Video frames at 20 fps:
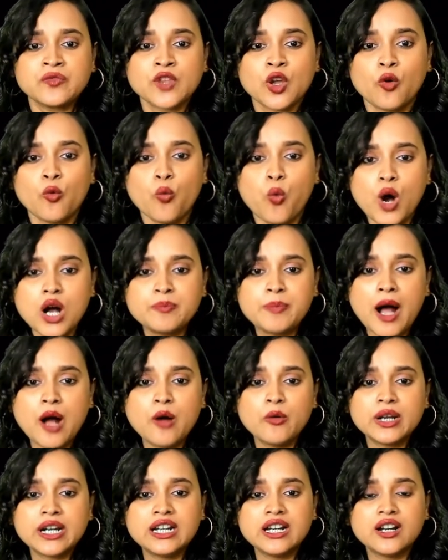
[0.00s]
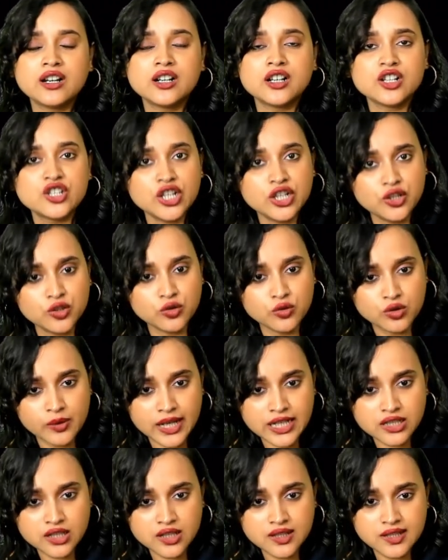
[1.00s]
Work, power and energy 2
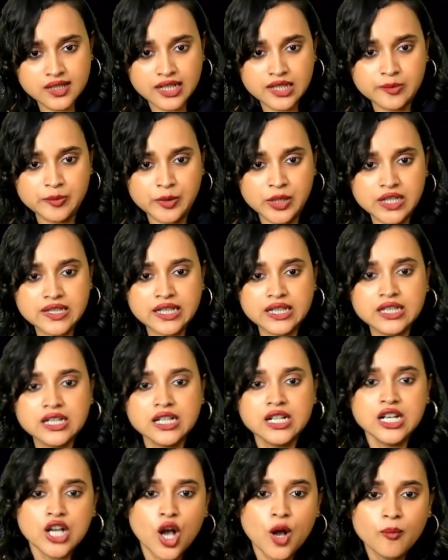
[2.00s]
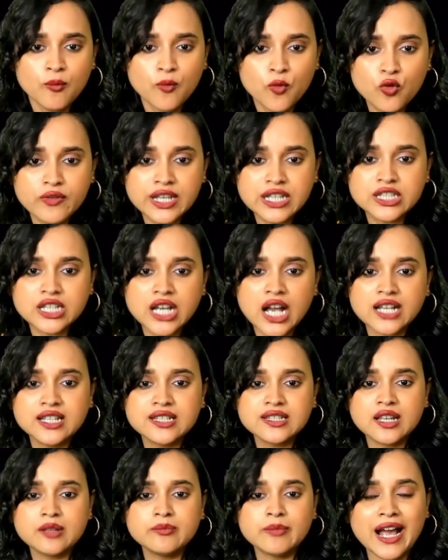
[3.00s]
questions, 6%. Moving charges
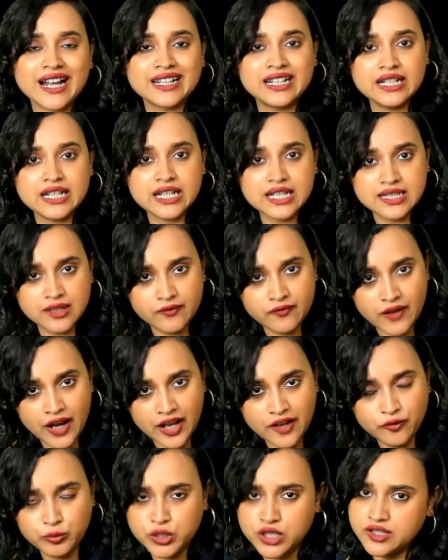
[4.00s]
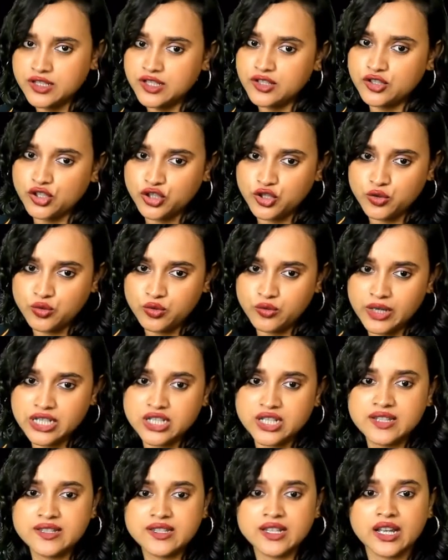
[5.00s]
and magnetism 5%, so 2
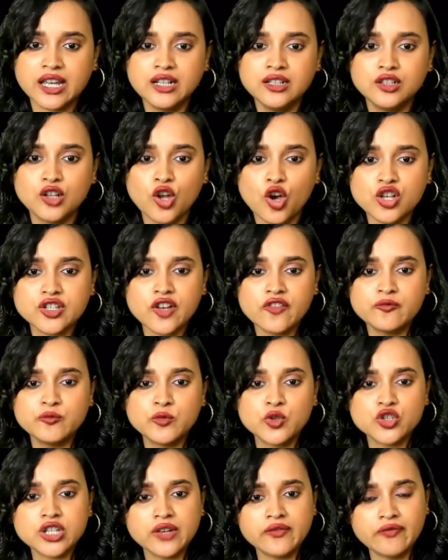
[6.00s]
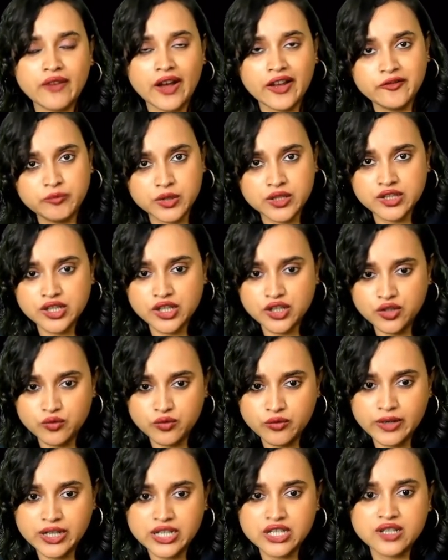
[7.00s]
questions again. Laws of motion 5%, 2
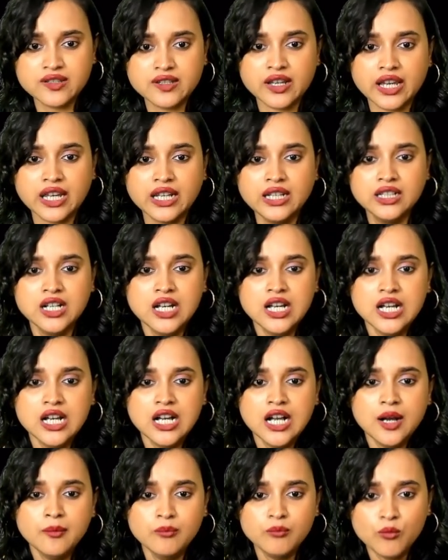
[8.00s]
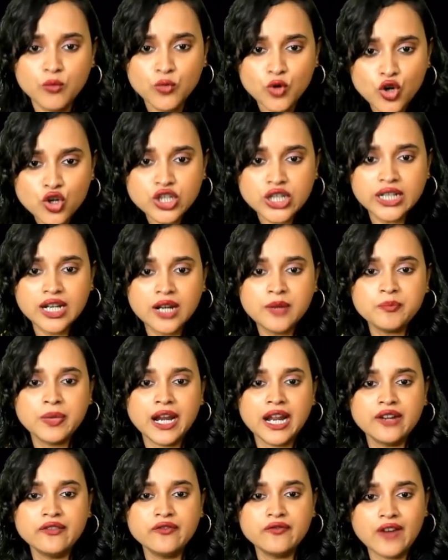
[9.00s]
questions again. Motion in
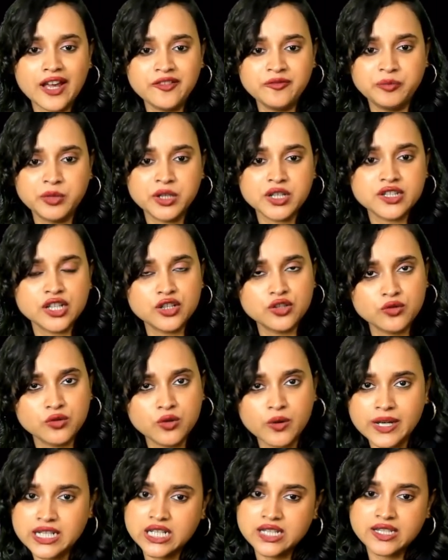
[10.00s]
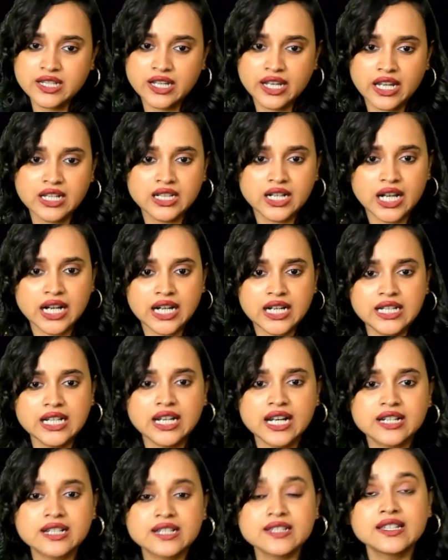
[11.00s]
plane 5%, 2 questions again. Current,
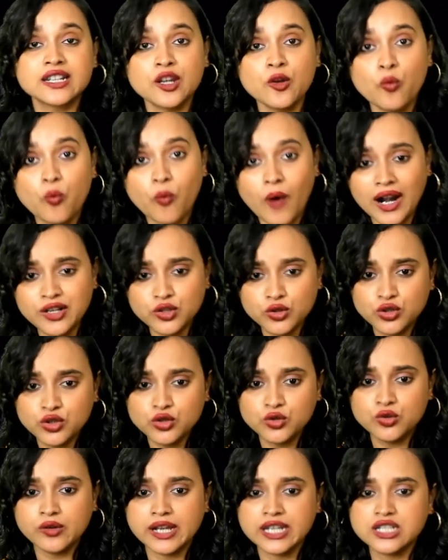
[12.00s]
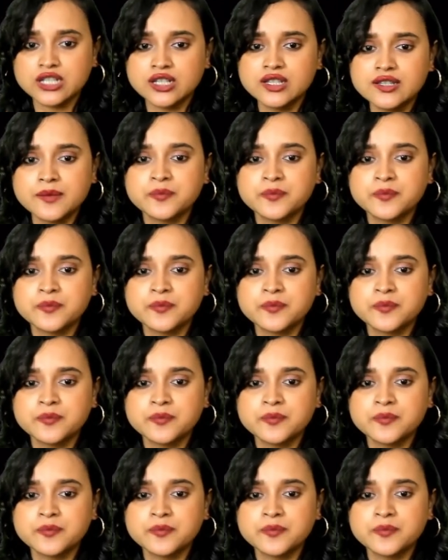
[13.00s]
electricity 1 to 2 questions.